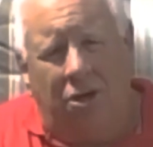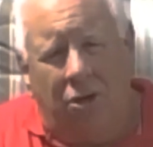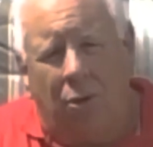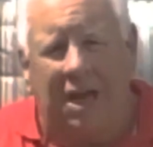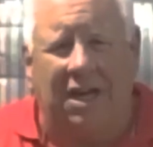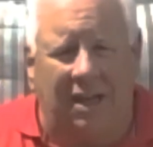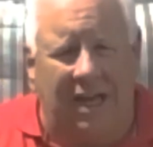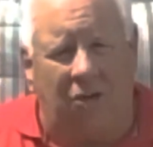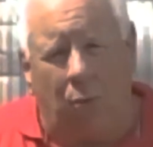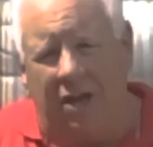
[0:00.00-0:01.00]
You can
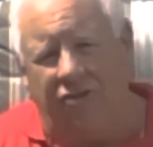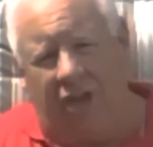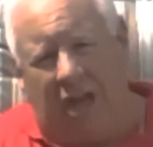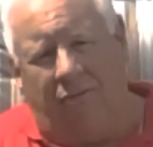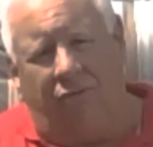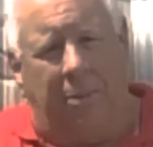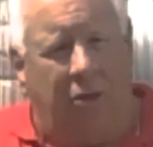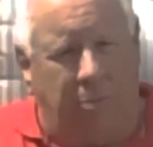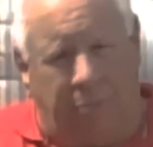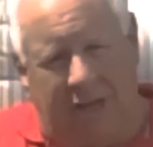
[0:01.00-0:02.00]
collect waste heat from
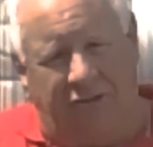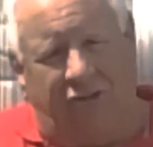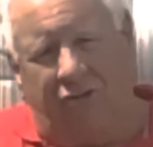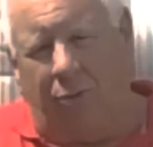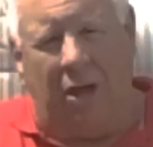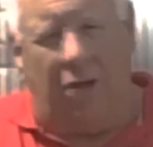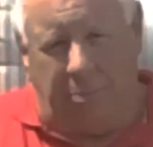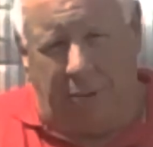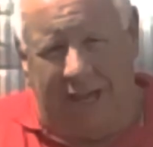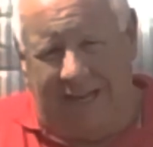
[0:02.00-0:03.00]
other places around the
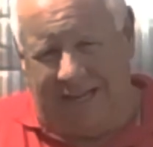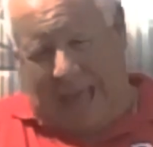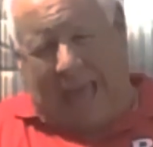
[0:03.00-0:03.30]
plant